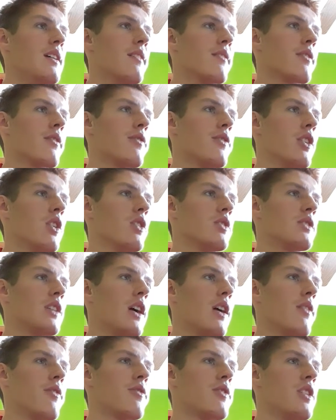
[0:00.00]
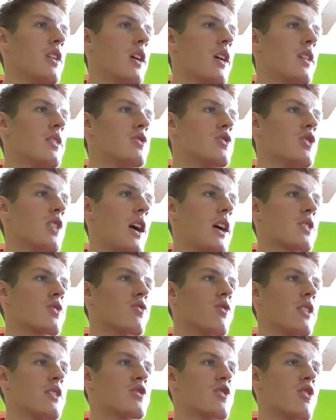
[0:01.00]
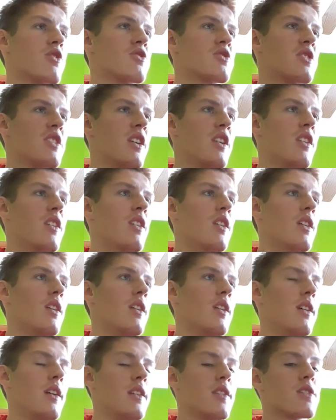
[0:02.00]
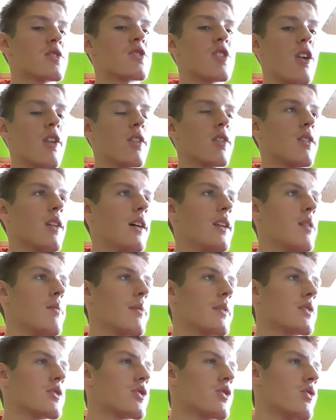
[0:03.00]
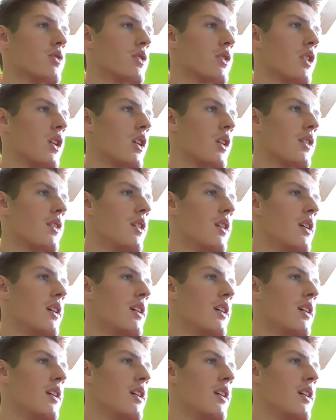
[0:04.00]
For Philadelphia, Josh Richardson in the starting lineup at shooting guard.